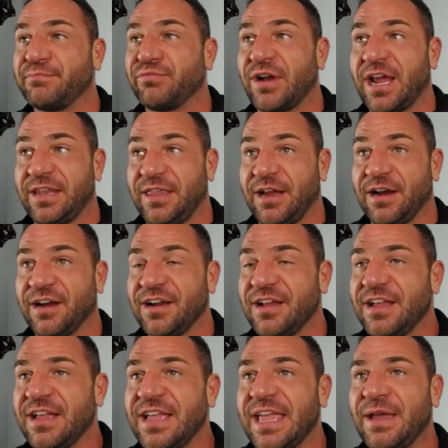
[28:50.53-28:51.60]
bread there.
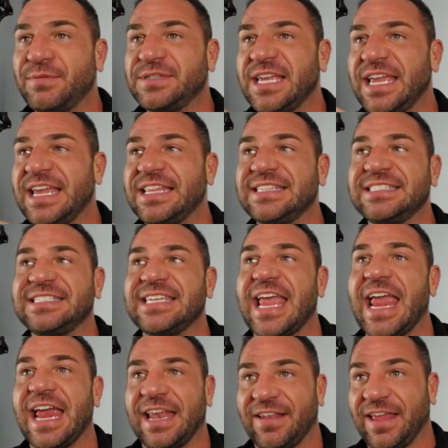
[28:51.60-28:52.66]
It was insane.